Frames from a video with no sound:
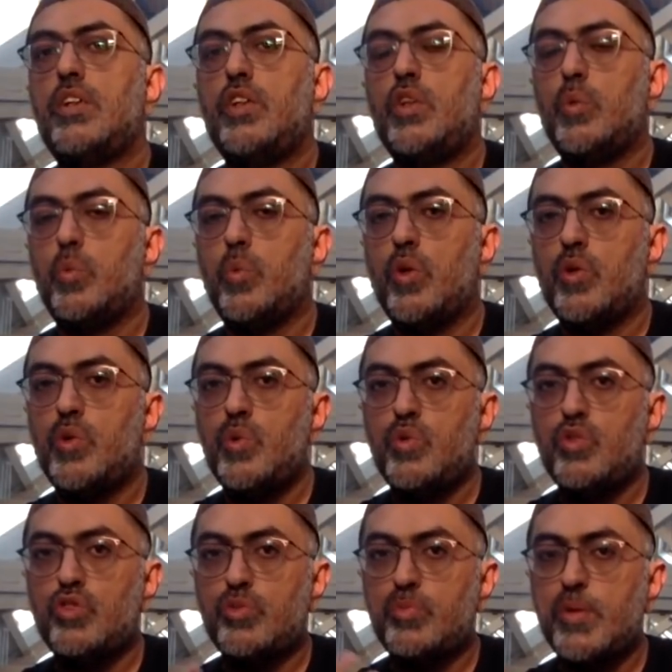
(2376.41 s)
The one
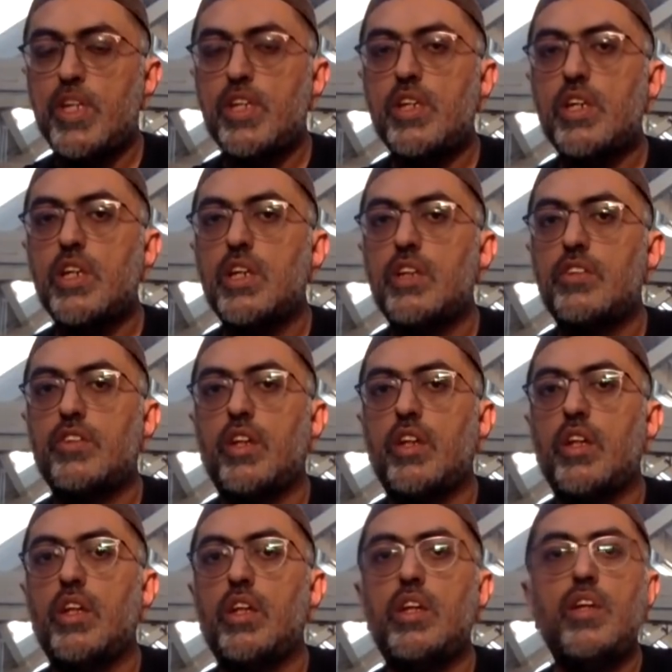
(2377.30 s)
who's speaking is
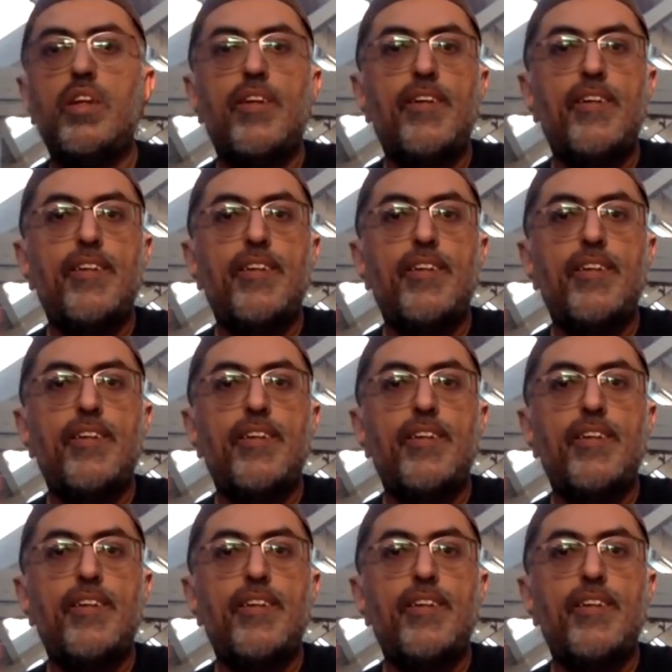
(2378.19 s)
Allah.